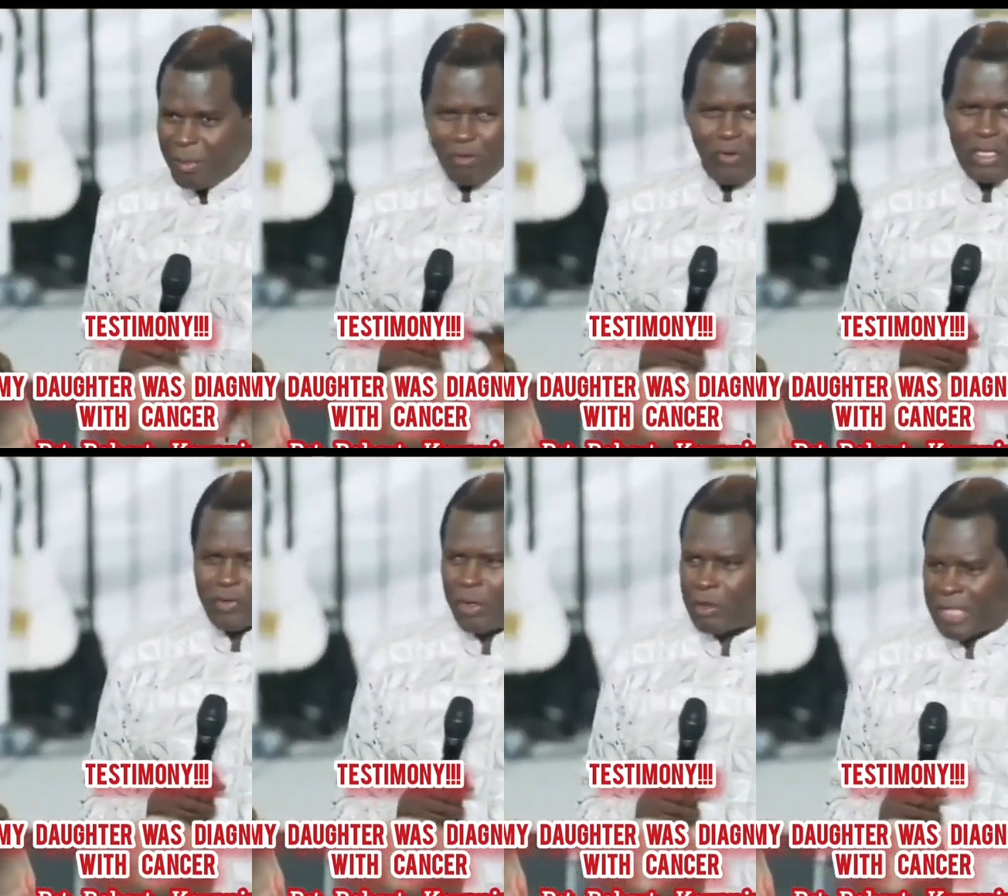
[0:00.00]
been friends
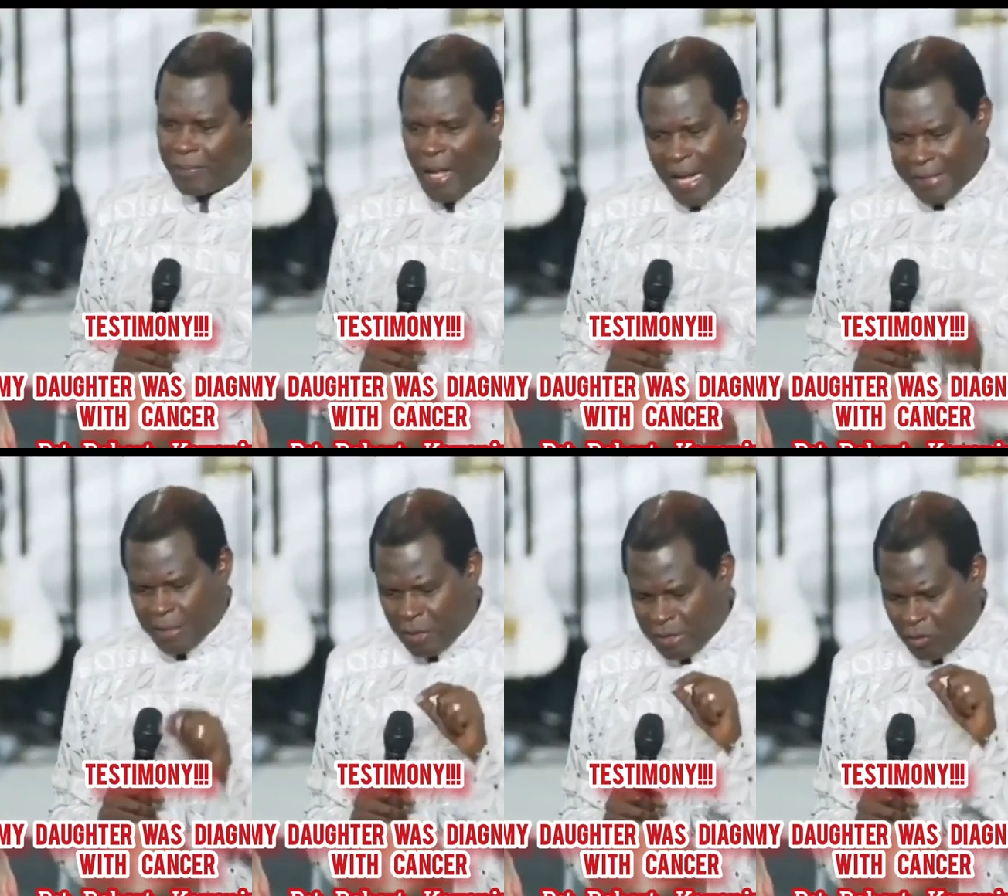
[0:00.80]
for a long time. I
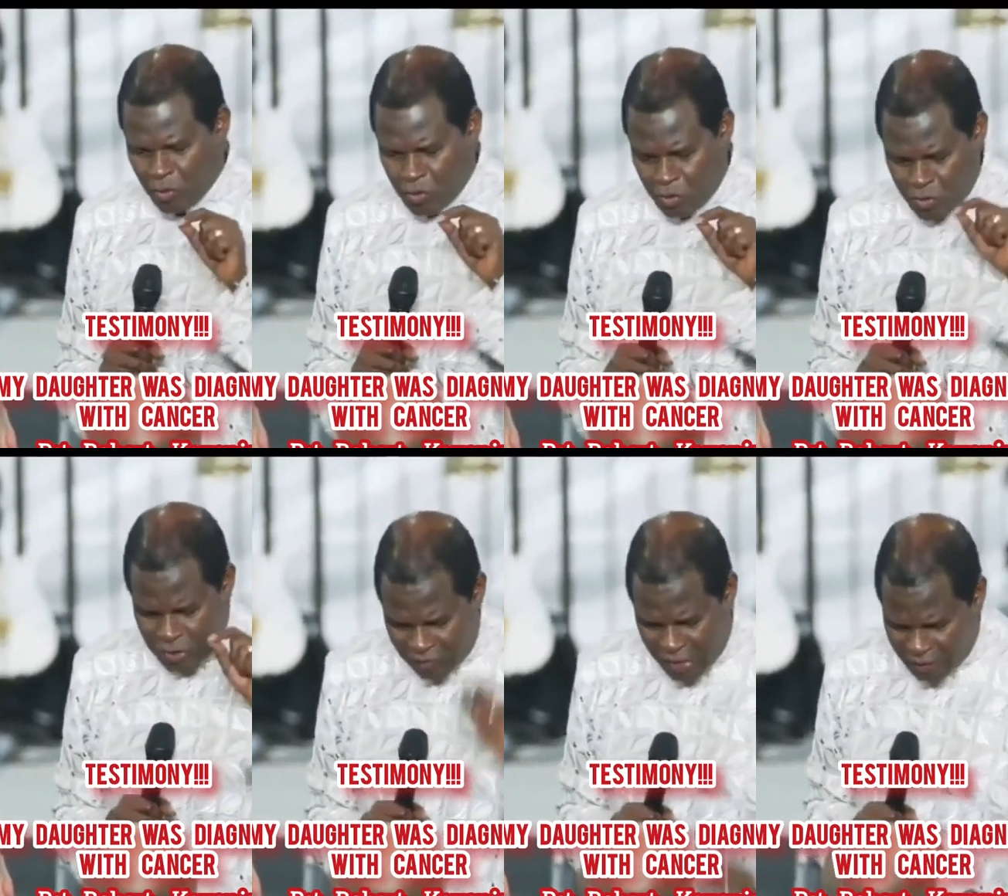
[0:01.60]
said, you
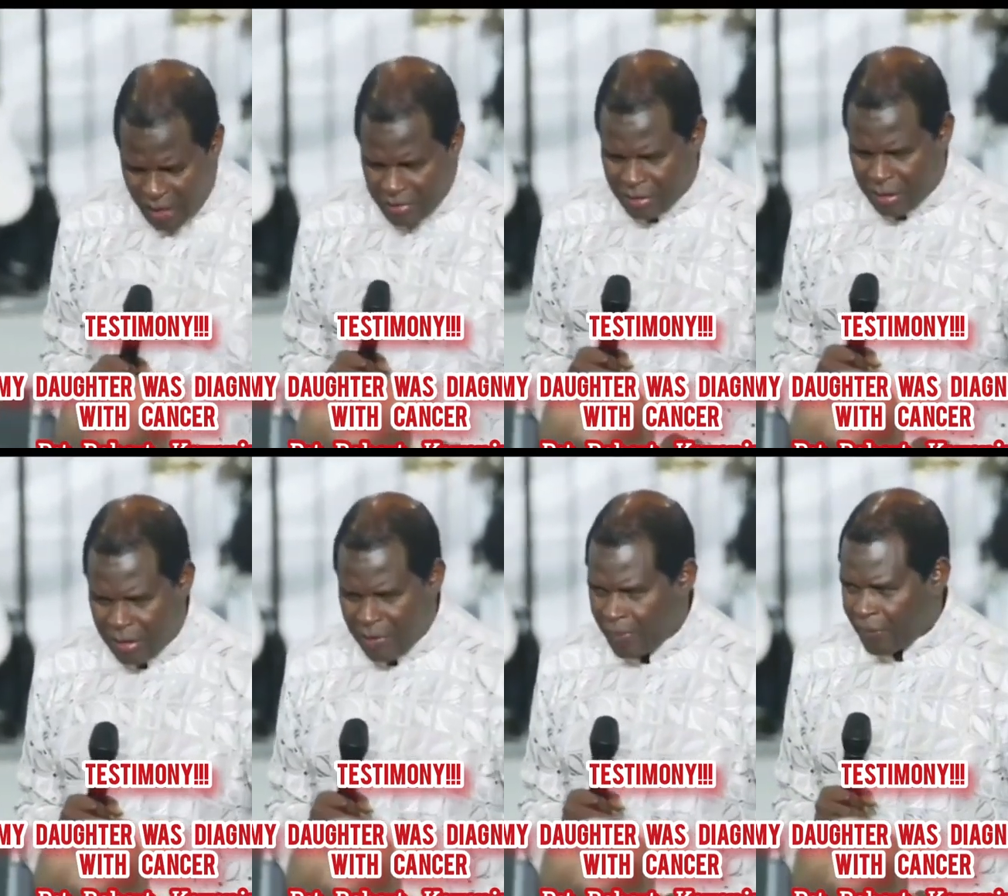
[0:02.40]
survived cancer.
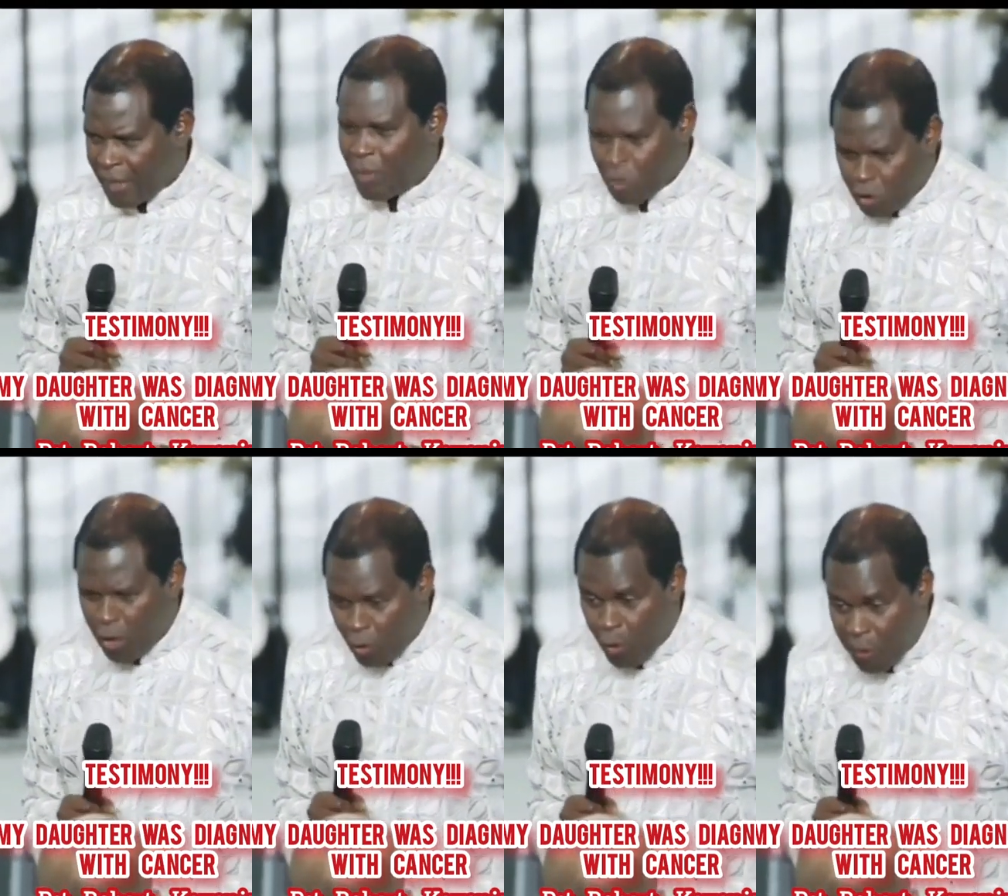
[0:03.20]
I want you to
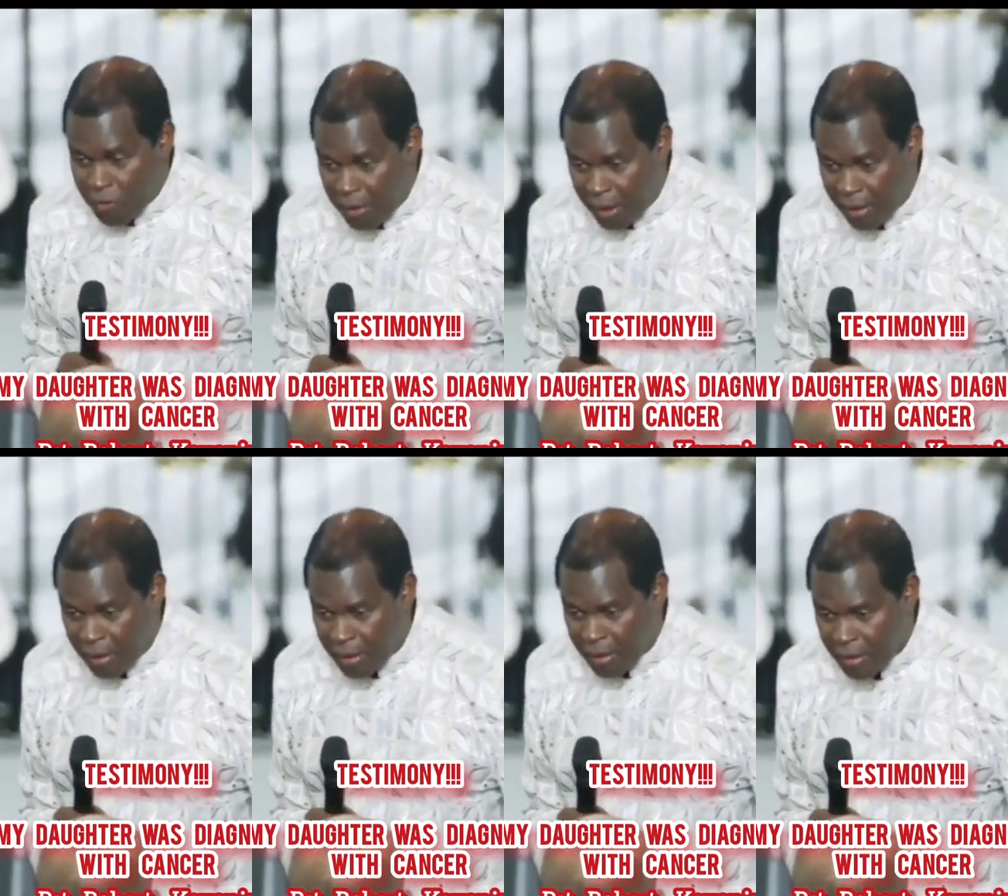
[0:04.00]
agree with me.
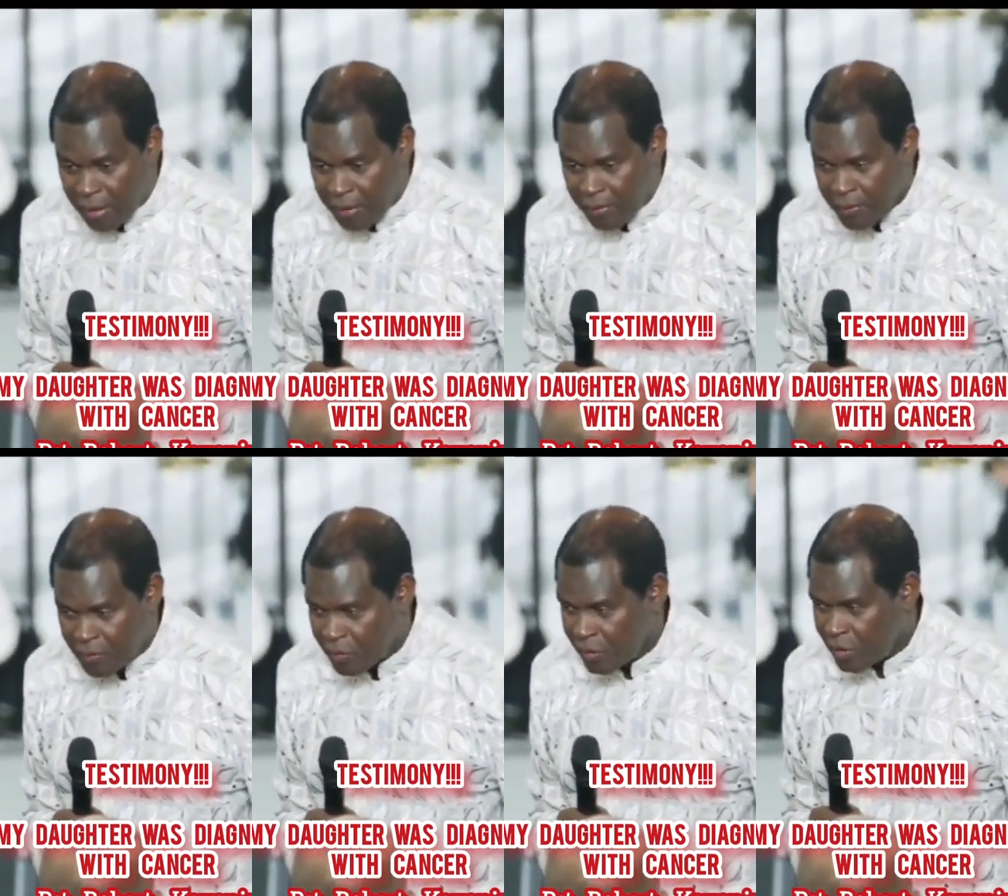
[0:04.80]

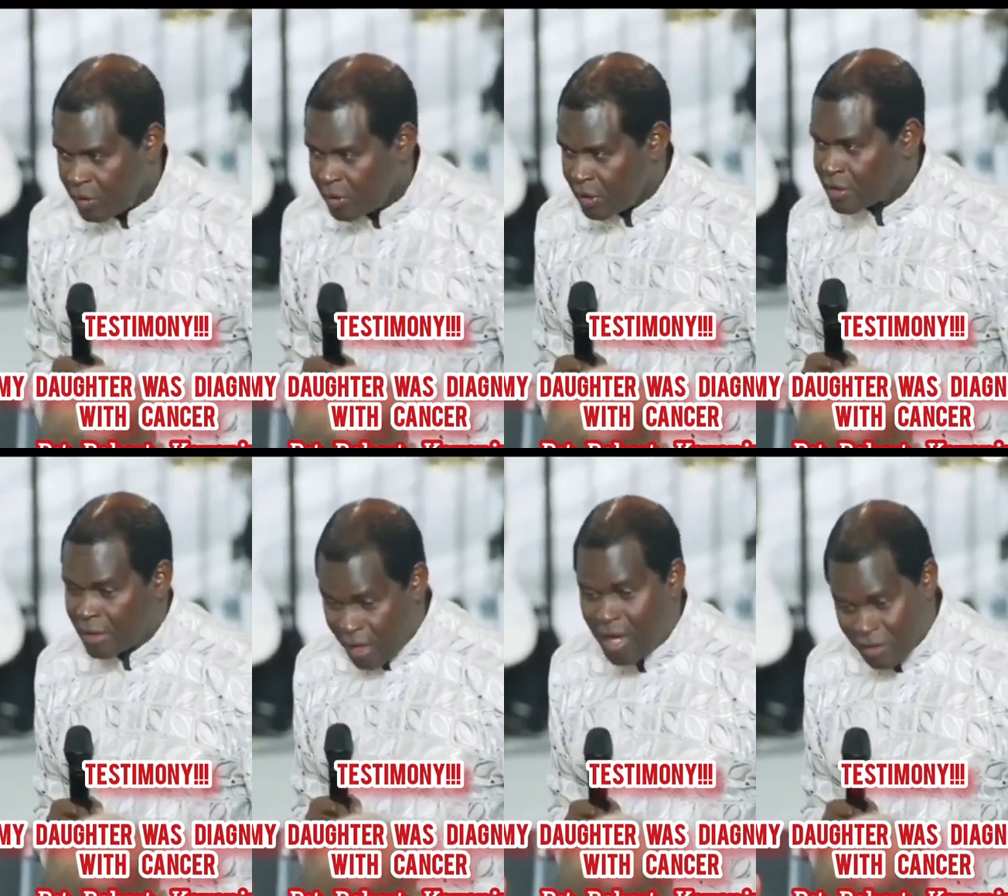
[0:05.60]
She
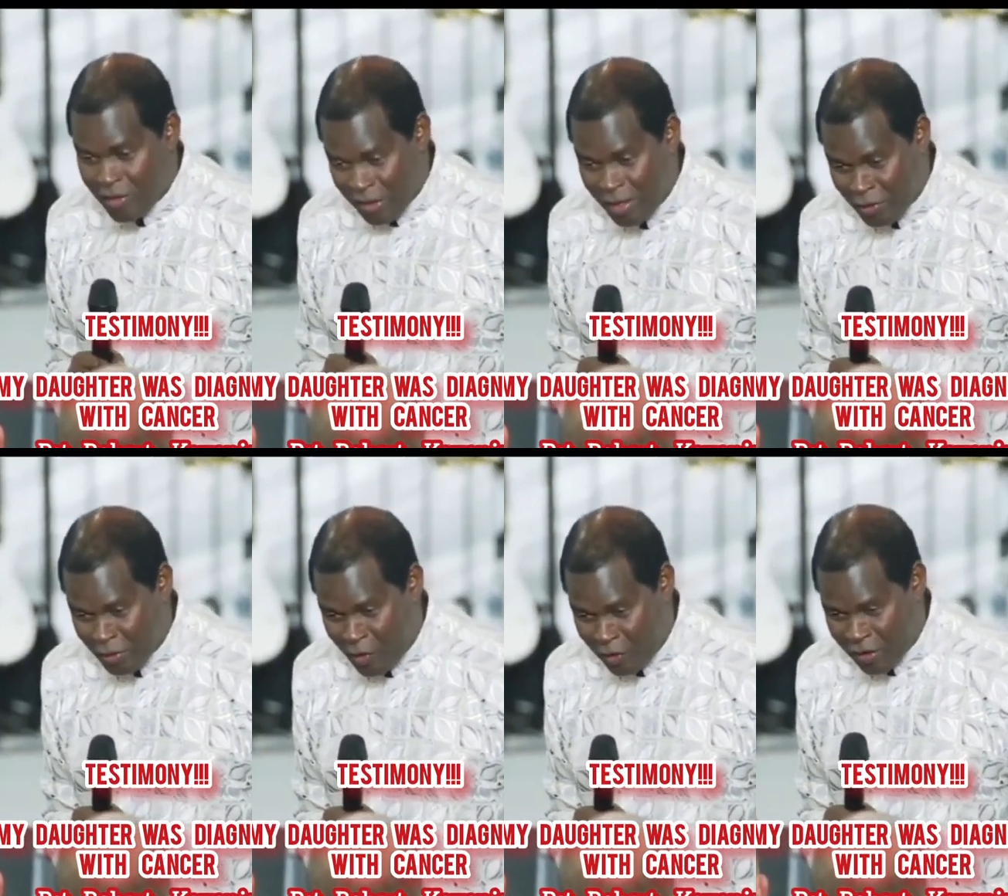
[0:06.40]
said, God is going to heal
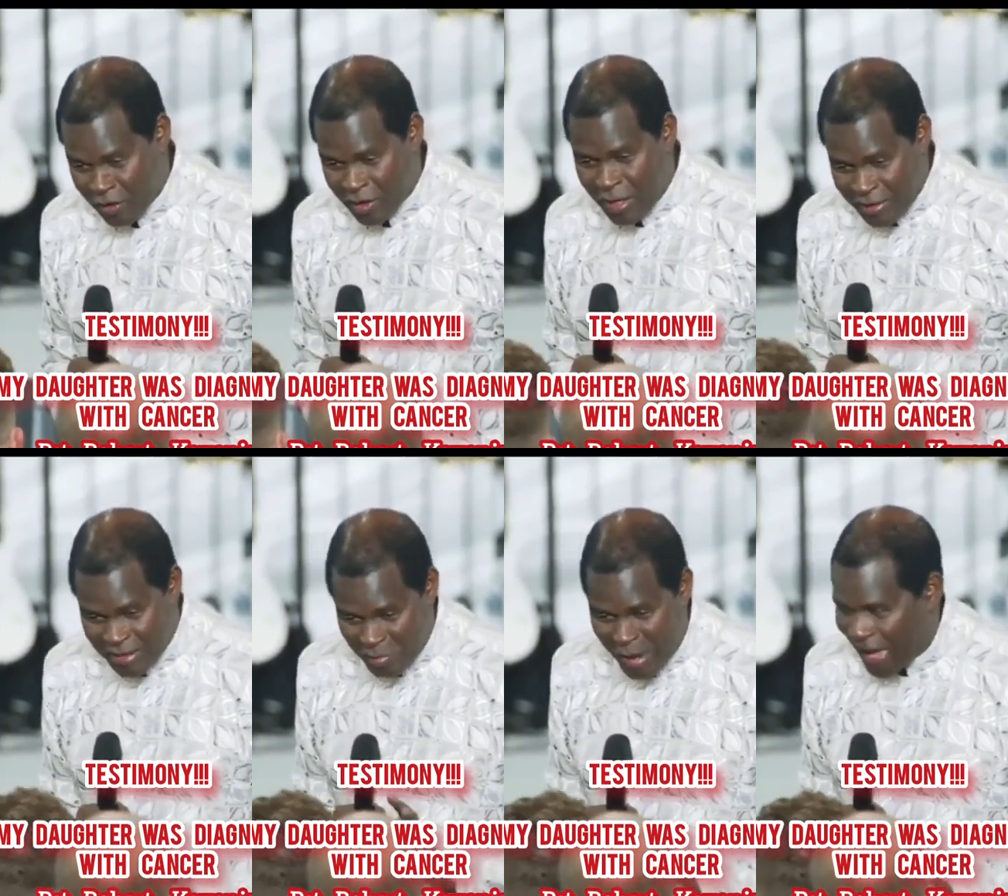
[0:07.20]
your daughter. I
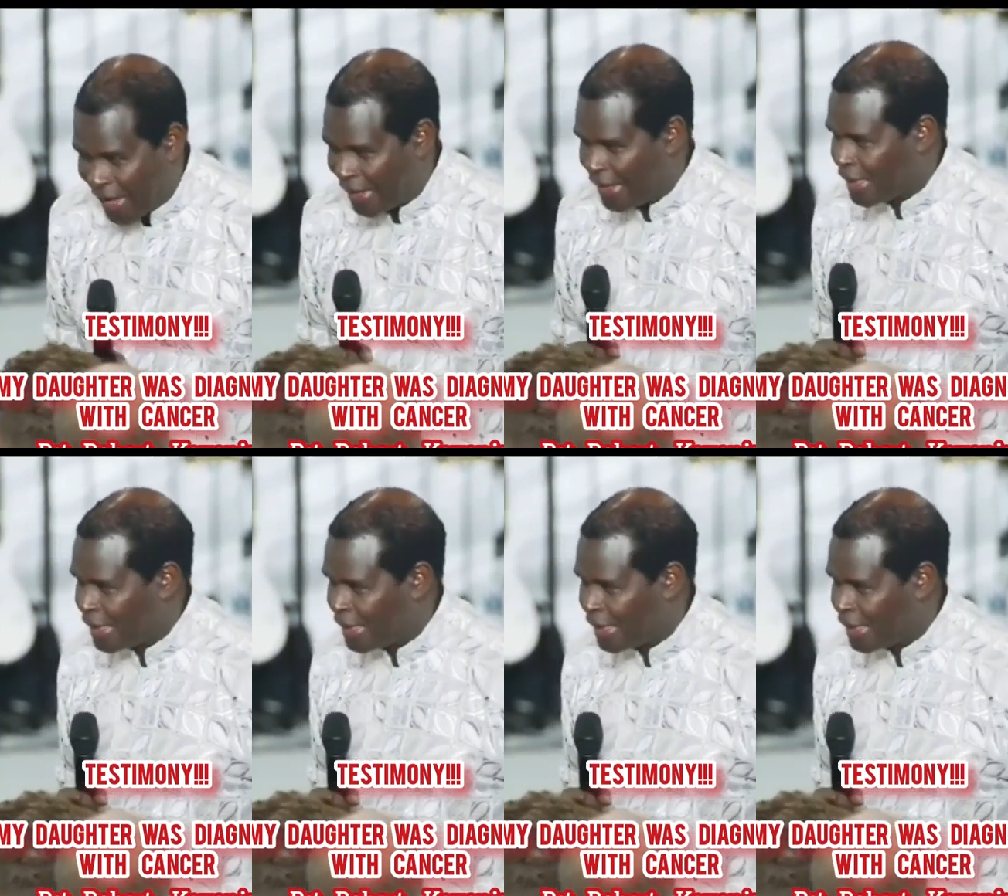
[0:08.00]
said, bye.